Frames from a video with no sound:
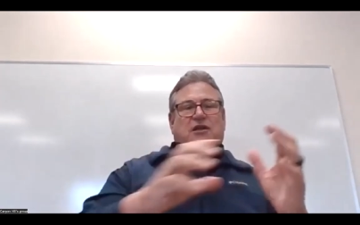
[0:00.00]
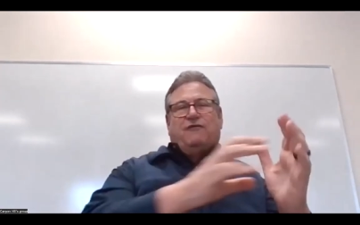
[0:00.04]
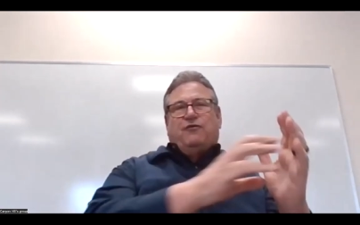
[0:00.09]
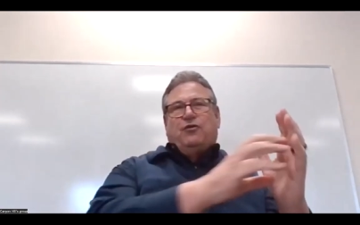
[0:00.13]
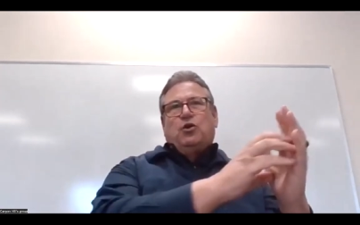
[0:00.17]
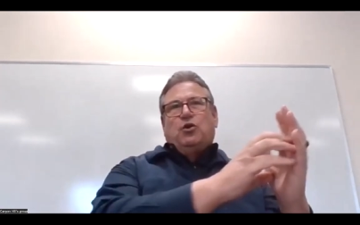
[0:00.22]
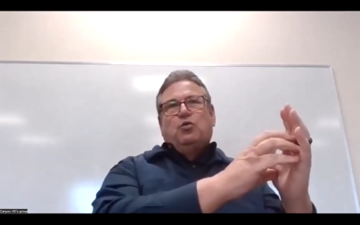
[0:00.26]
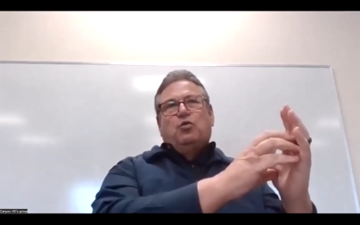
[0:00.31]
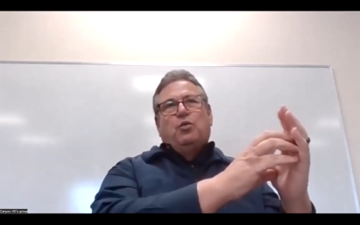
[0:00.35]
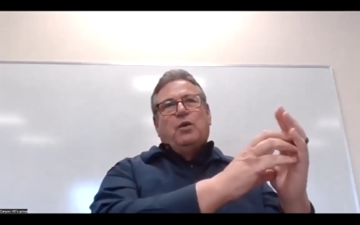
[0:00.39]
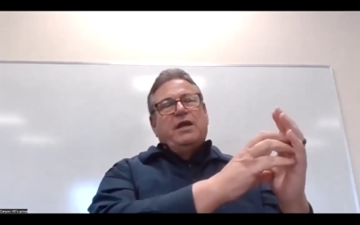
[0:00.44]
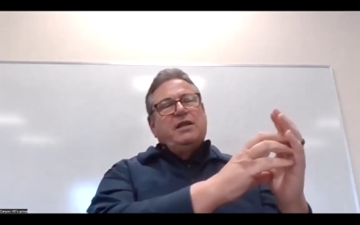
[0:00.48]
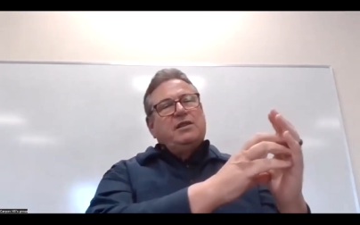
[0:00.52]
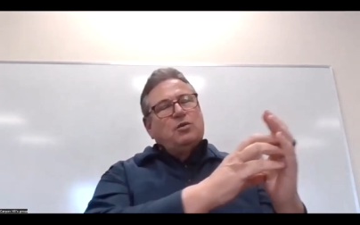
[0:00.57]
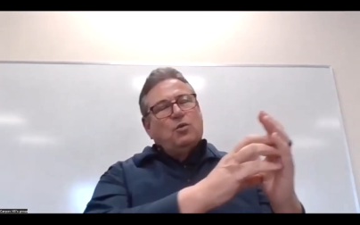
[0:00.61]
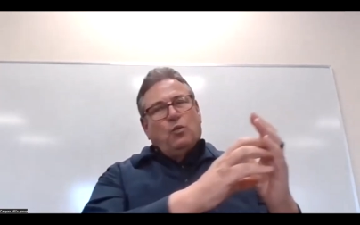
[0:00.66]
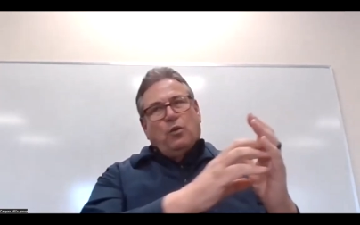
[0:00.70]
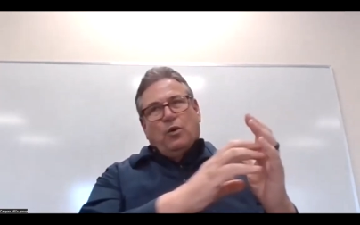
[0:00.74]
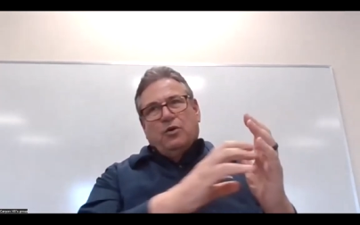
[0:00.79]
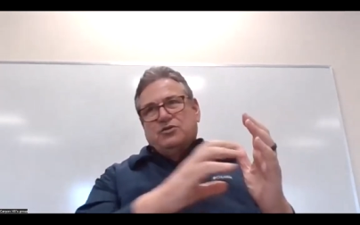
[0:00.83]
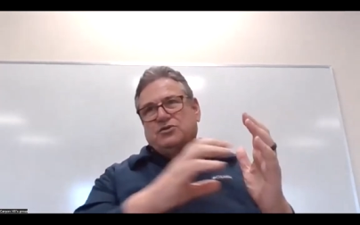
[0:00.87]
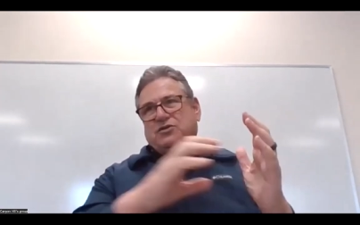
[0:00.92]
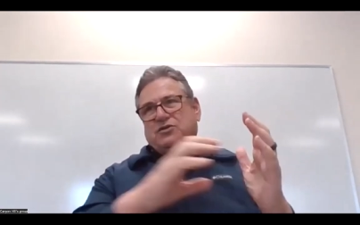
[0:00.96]
If you read the
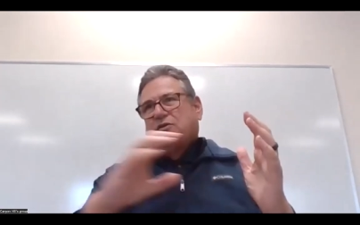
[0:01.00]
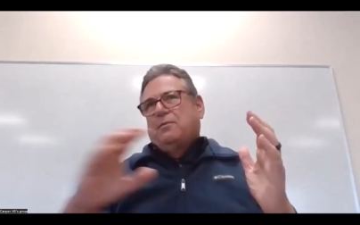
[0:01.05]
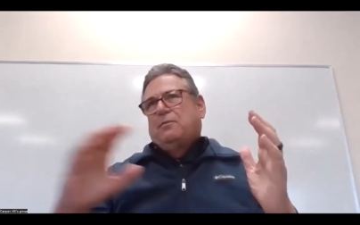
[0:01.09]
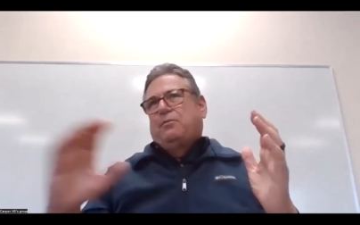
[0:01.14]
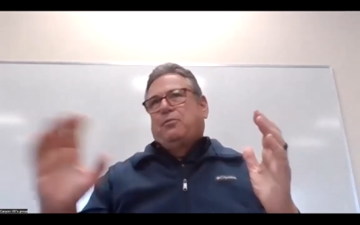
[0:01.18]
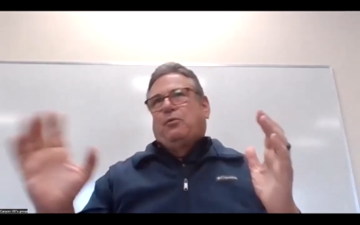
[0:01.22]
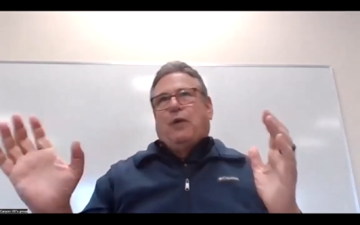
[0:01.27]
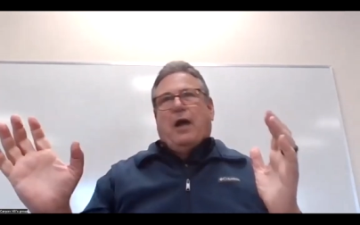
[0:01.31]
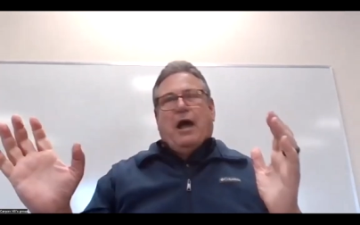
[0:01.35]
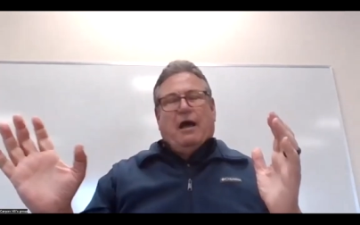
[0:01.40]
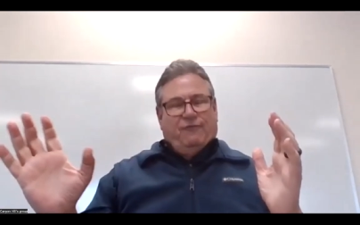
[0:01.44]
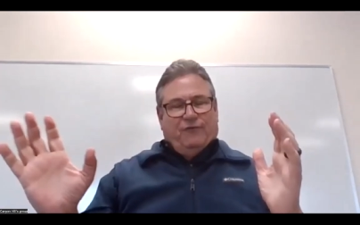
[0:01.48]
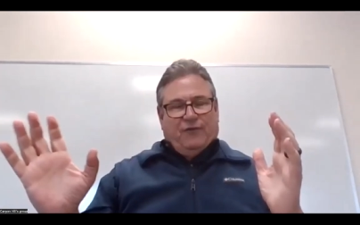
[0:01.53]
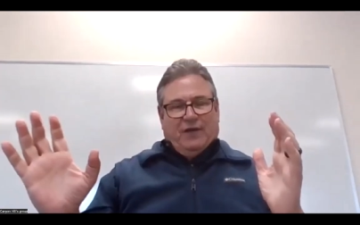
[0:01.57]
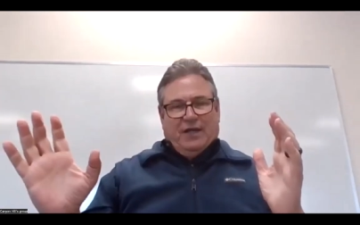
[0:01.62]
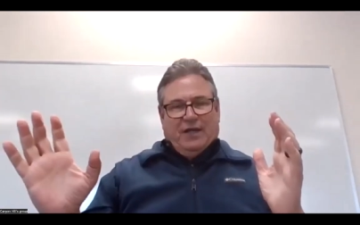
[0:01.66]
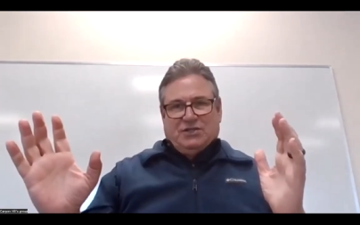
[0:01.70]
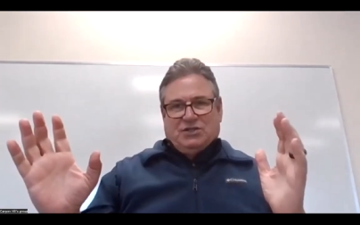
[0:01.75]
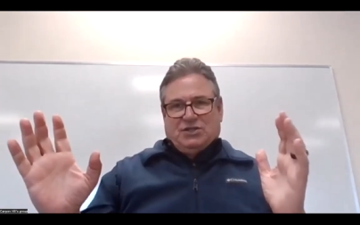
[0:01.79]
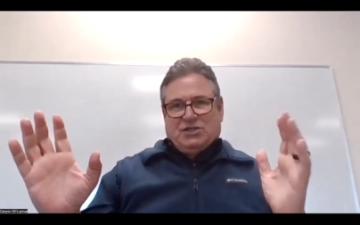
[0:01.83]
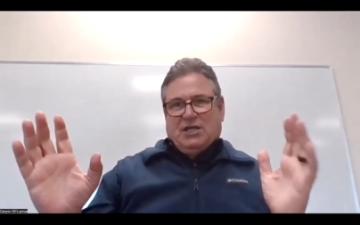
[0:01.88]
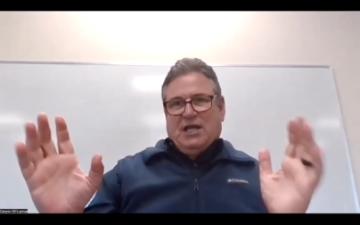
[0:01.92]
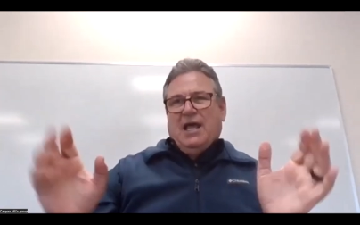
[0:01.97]
words of the
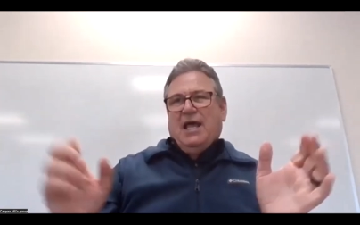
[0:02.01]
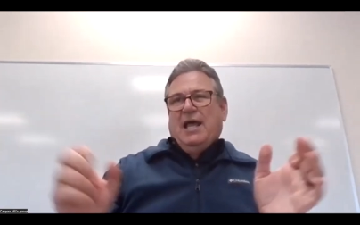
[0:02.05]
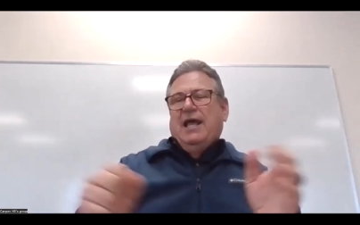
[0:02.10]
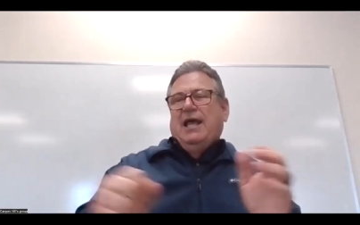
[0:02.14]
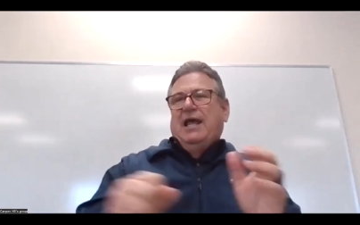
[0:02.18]
prophets,